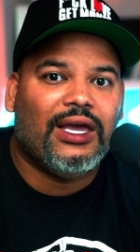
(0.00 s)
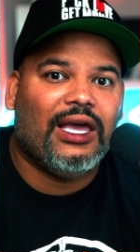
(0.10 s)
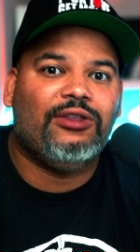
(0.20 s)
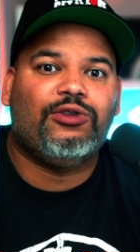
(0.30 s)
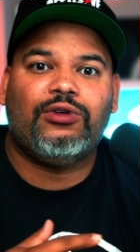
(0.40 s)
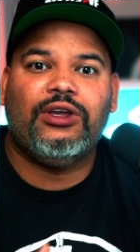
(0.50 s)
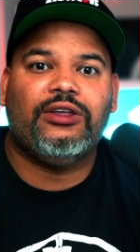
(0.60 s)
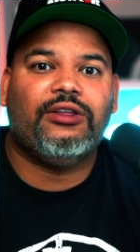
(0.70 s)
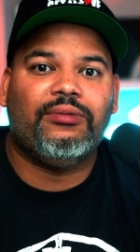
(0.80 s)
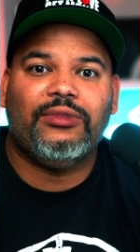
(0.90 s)
and three
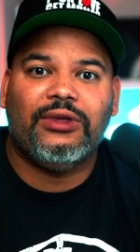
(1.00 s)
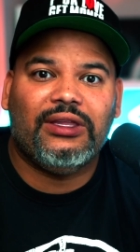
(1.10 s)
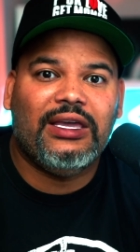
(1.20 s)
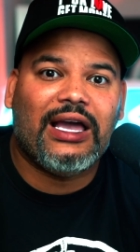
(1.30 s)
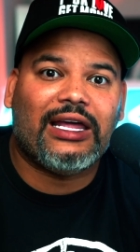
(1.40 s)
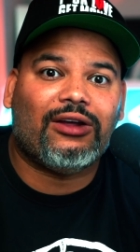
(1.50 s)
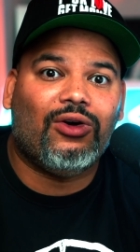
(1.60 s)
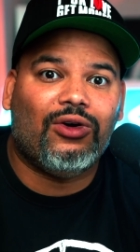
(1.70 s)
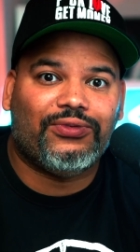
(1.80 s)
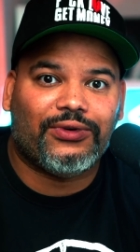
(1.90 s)
of them he got an
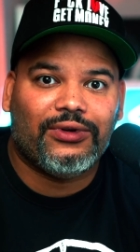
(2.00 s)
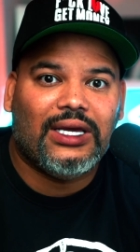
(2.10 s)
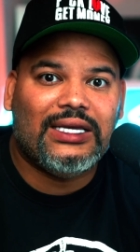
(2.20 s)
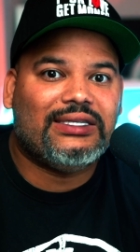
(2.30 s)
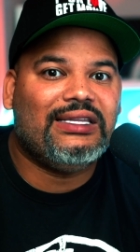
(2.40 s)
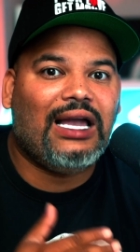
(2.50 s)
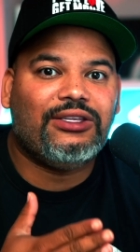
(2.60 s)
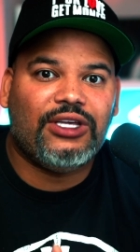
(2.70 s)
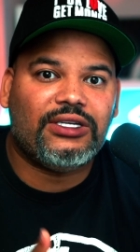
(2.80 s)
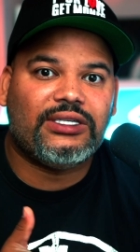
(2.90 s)
offer. It's not
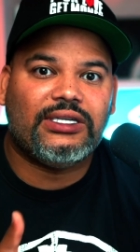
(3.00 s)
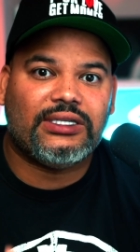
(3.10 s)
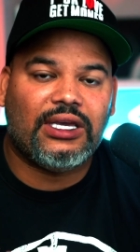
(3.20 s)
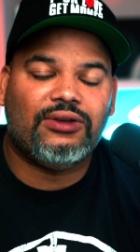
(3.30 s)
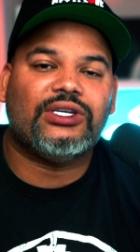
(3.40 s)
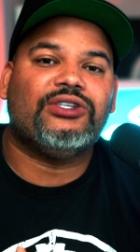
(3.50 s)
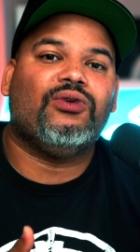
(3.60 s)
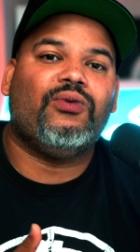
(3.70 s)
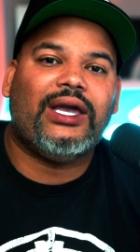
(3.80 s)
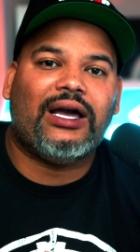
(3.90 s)
just the skills, it's the
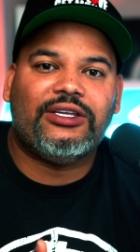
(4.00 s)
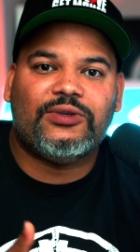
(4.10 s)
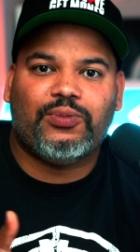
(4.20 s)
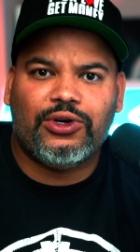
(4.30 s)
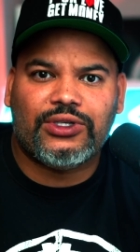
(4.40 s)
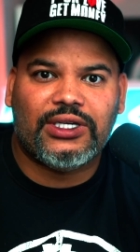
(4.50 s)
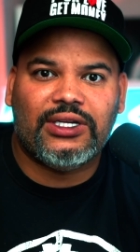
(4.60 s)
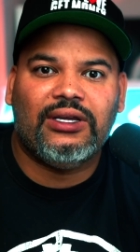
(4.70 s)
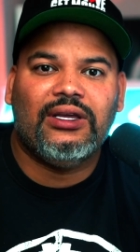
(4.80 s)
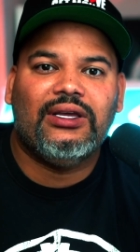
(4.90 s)
way how this person
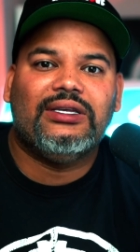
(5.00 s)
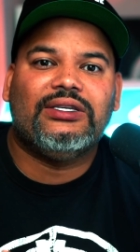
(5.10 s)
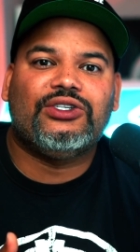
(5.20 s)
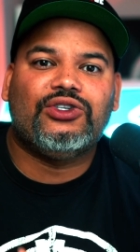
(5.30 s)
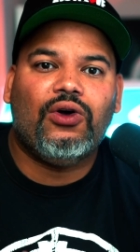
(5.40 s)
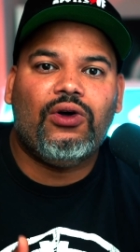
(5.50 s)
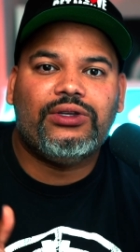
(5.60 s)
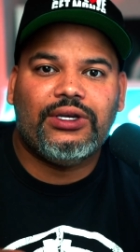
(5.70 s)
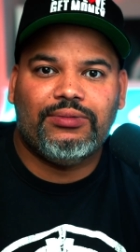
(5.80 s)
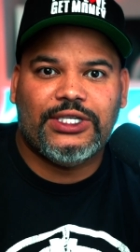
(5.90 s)
sold
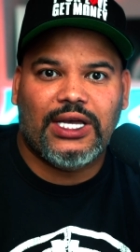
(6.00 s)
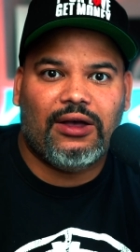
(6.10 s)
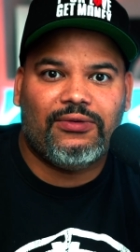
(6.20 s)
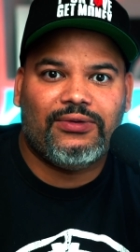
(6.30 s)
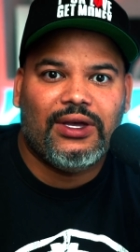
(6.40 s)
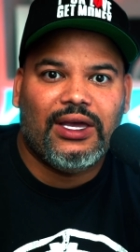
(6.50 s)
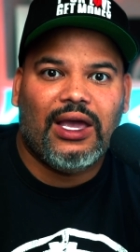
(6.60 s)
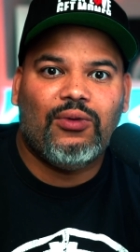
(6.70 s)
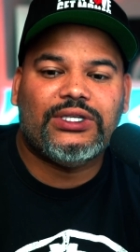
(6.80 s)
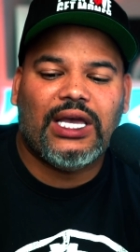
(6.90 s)
himself
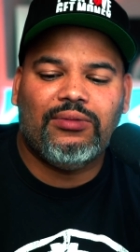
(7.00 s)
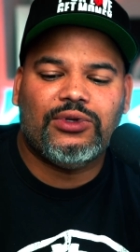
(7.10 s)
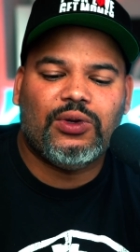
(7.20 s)
and was able to